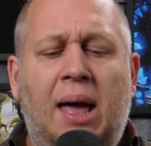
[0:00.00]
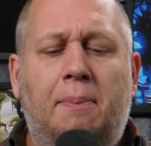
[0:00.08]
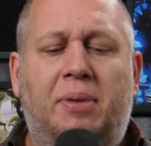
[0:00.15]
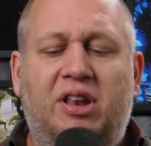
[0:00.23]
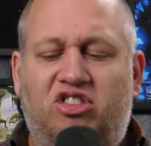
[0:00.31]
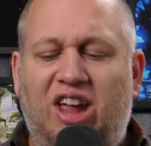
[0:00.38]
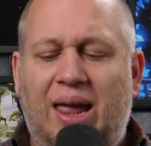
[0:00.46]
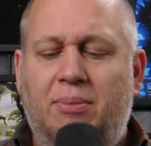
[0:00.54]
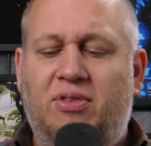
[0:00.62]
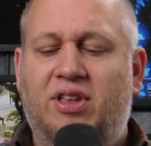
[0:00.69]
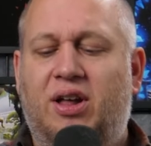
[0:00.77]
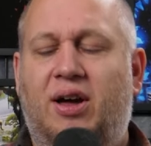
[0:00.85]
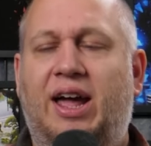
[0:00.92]
But
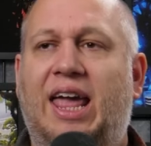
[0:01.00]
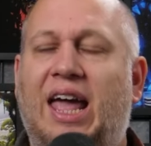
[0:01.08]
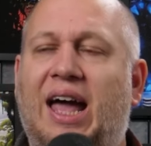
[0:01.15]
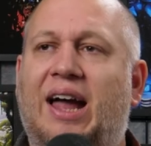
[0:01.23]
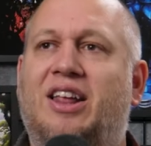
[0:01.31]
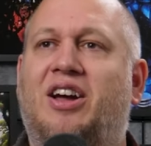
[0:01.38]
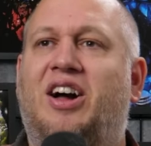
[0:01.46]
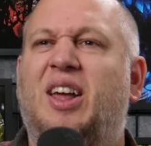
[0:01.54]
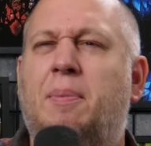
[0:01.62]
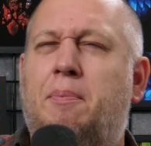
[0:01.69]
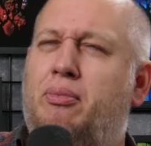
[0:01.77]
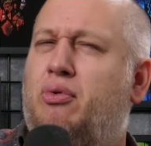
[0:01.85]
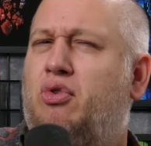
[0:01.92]
James and I had kind of
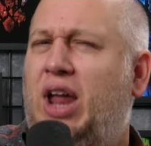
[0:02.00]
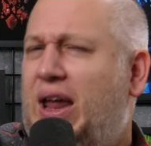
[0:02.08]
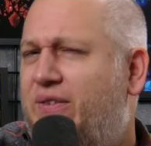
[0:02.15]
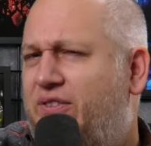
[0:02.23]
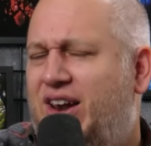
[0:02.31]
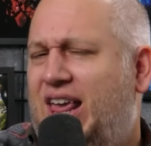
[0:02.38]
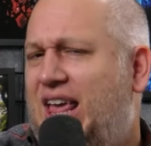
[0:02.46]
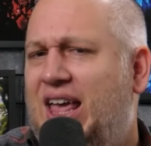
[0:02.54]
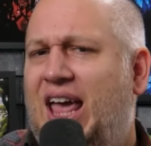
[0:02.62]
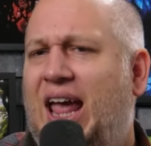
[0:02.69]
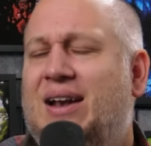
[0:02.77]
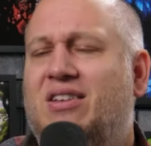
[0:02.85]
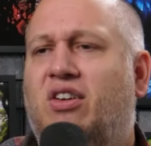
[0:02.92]
briefly
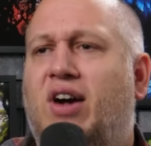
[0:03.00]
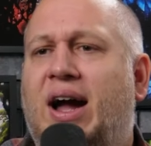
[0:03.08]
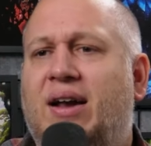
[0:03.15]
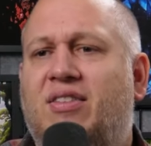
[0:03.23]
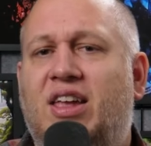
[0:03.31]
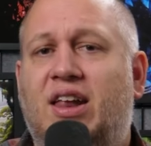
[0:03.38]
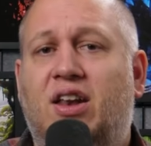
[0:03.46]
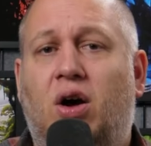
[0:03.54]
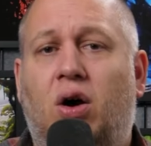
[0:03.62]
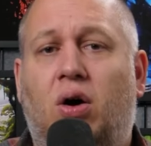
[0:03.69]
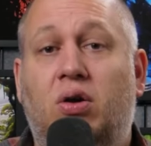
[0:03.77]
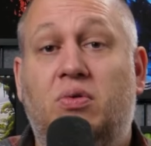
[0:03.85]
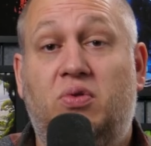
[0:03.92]
interacted
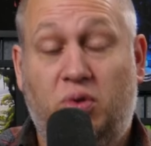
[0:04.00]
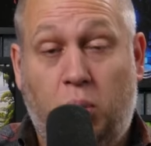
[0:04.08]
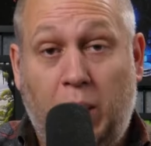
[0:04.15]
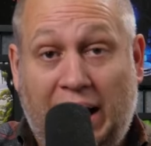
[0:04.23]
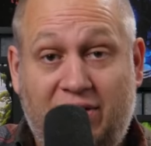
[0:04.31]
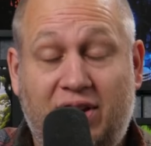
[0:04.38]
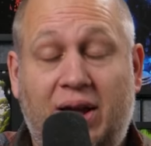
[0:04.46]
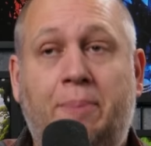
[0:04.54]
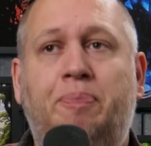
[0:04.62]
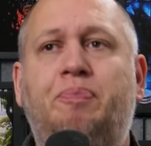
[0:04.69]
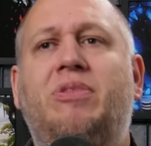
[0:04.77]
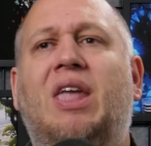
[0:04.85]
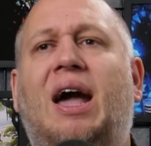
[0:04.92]
on Twitter
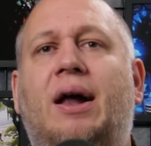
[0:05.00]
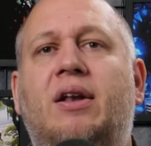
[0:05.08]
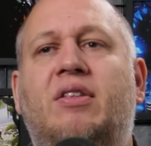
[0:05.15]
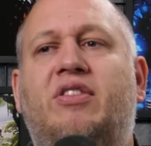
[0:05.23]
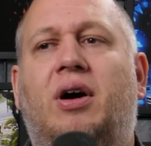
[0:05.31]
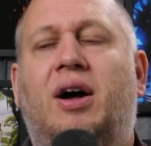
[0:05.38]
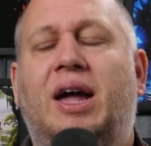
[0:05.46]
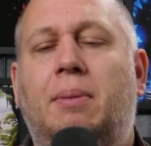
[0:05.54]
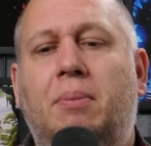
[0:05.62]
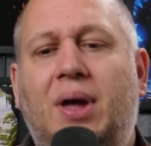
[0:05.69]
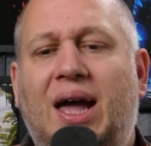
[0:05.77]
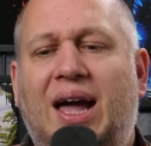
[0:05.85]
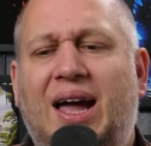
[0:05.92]
at the
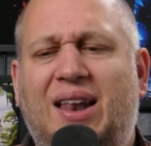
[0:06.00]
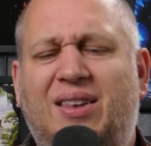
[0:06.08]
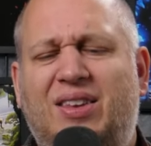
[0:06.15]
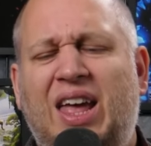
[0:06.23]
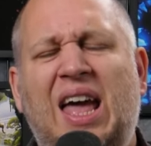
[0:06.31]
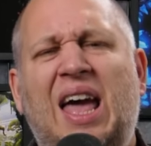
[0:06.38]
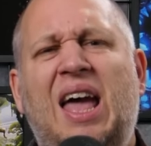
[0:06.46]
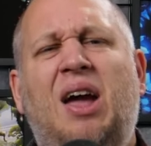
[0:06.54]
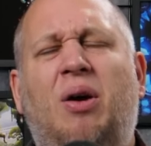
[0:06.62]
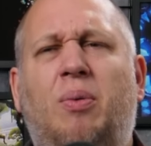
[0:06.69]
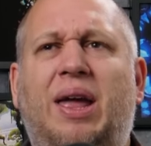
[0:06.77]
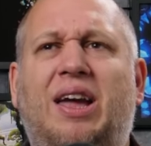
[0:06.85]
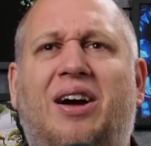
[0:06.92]
time, and
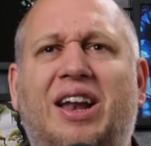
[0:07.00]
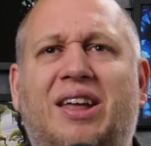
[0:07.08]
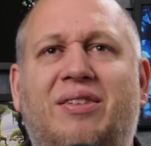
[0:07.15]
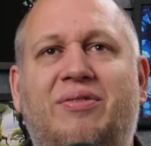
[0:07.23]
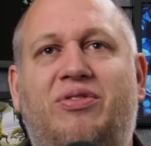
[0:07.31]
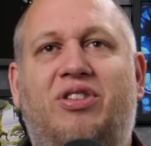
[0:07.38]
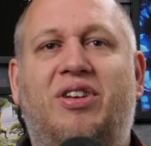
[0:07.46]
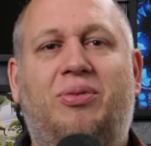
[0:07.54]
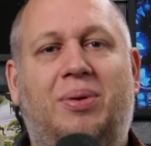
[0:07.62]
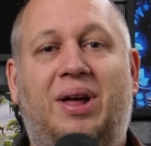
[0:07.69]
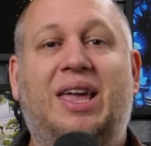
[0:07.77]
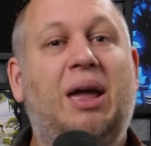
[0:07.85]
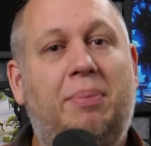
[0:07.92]
we kind of just were
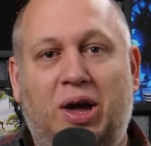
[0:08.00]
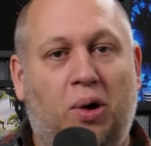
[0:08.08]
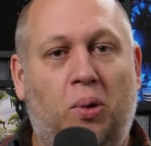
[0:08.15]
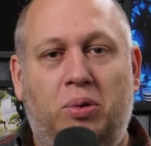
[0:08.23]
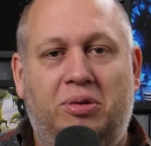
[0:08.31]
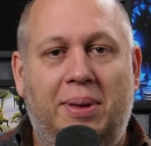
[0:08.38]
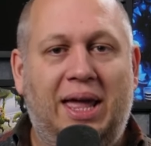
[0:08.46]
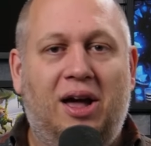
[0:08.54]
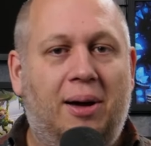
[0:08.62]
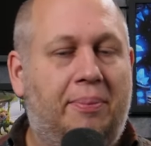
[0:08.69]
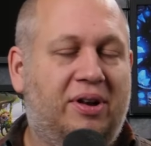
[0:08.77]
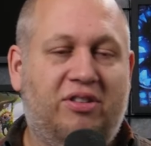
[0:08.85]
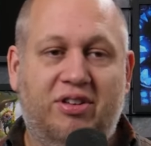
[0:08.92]
like, it'd be cool to meet
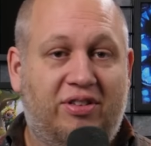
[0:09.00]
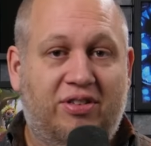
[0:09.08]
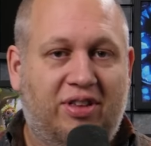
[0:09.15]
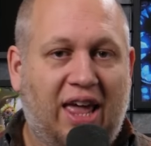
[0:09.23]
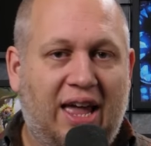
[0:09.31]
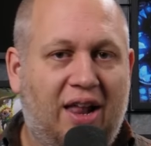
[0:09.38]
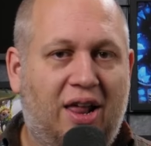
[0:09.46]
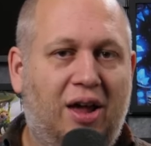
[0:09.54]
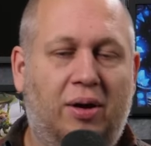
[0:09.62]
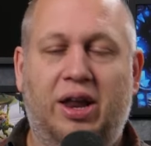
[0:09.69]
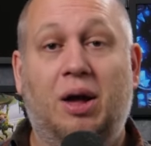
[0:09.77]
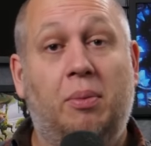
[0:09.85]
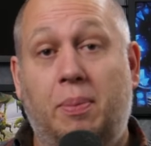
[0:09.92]
up and just say hello.
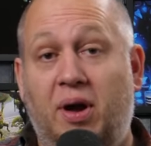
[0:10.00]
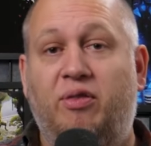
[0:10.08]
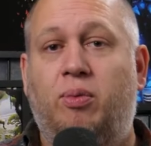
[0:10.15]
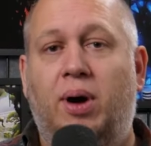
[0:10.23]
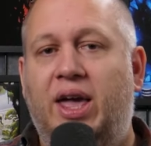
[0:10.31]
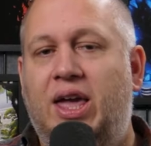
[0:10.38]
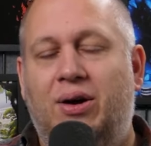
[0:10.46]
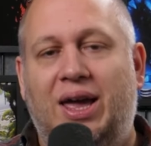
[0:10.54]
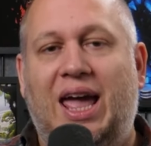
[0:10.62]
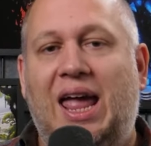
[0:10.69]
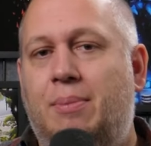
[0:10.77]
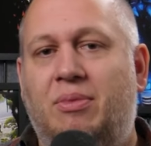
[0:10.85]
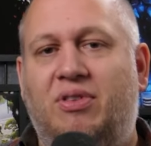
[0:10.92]
You know, we're both working on
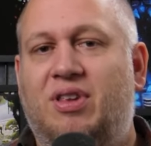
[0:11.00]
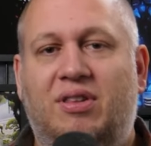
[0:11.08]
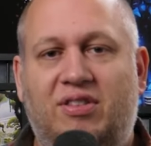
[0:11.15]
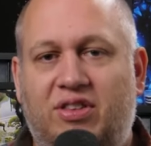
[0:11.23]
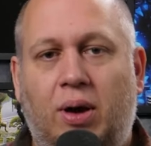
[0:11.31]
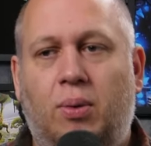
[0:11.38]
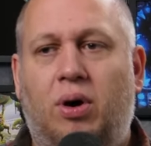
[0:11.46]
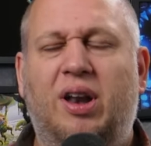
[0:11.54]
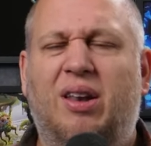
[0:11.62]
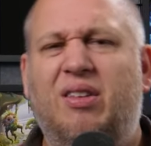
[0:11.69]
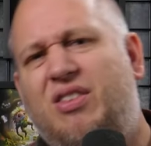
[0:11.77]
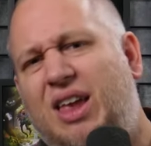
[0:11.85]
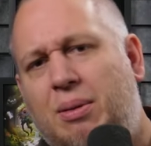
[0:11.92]
games and so
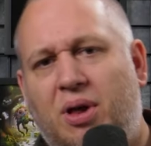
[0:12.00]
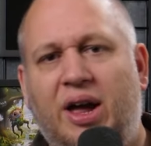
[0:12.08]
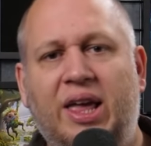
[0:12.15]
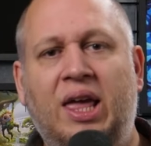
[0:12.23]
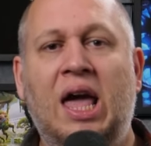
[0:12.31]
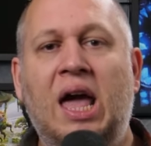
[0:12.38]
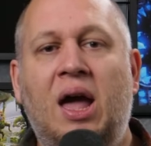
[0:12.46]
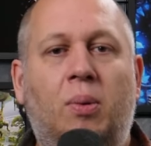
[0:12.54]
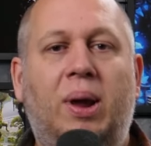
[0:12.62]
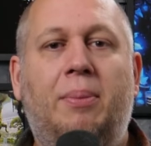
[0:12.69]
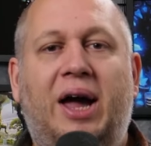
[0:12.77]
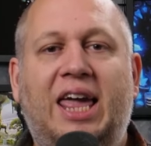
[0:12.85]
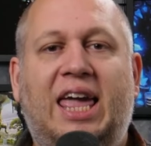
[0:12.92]
on. Seemed like
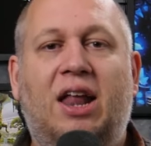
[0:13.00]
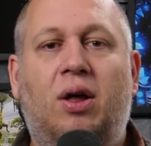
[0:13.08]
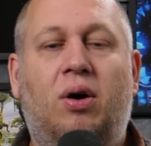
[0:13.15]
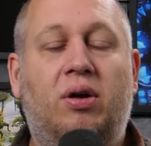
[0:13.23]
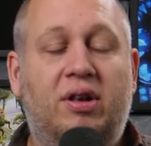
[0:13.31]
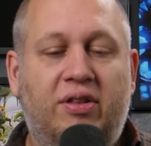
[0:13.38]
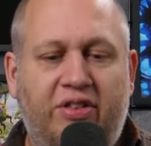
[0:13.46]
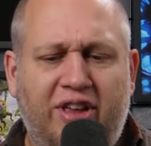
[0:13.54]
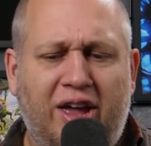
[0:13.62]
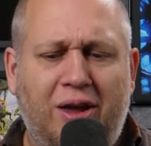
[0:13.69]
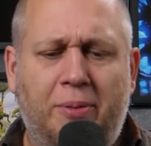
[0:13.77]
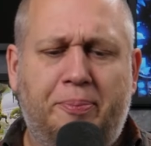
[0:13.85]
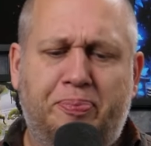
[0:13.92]
we might get on.
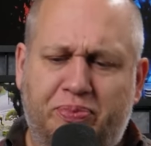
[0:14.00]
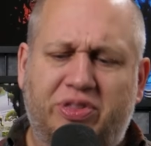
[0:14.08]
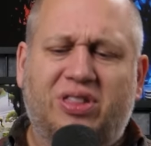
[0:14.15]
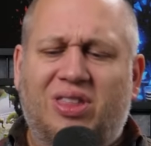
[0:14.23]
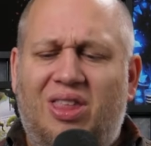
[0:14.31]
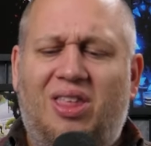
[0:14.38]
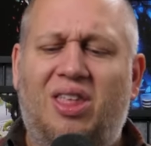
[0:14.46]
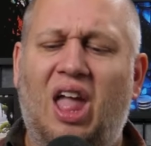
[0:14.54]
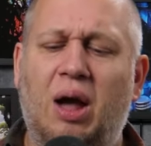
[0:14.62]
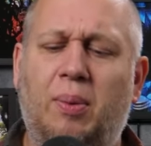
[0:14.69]
So I